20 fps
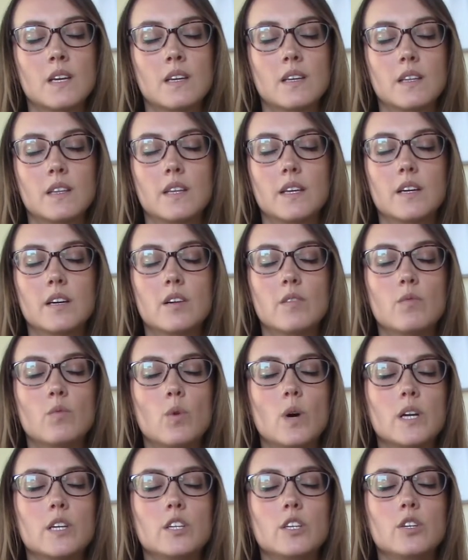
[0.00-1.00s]
Think of
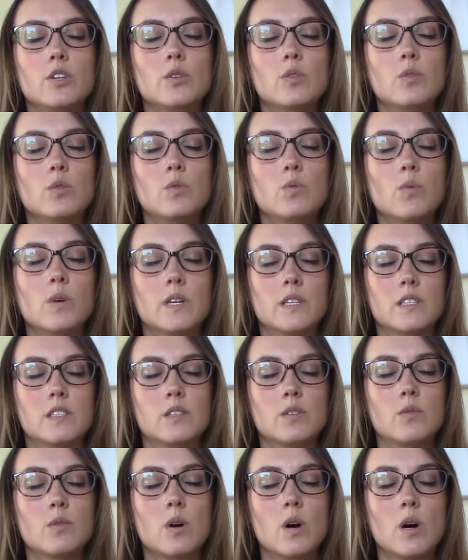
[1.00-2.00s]
what you want
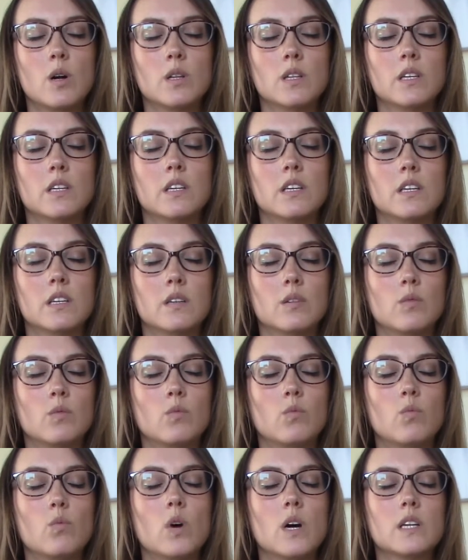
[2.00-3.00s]
to call in.
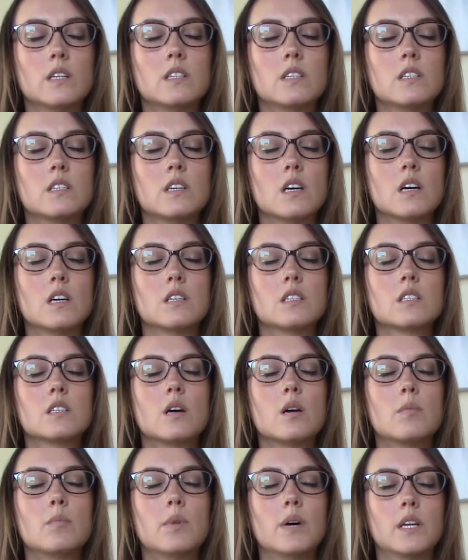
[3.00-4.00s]
What does
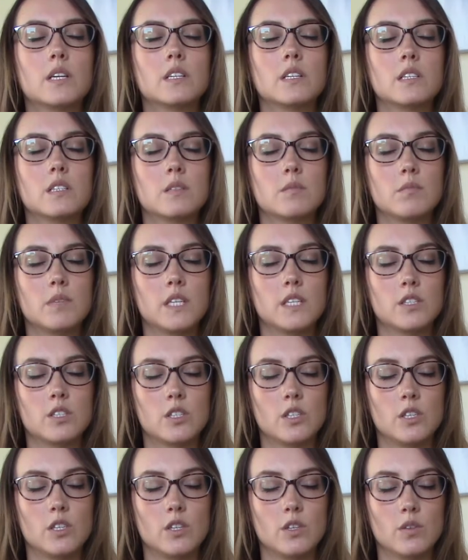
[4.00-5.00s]
abundance mean
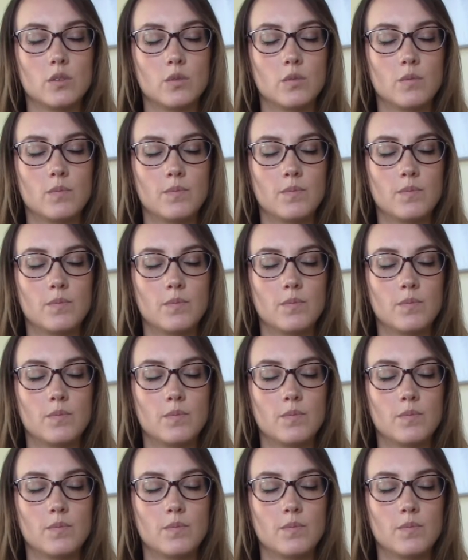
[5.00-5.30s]
to you?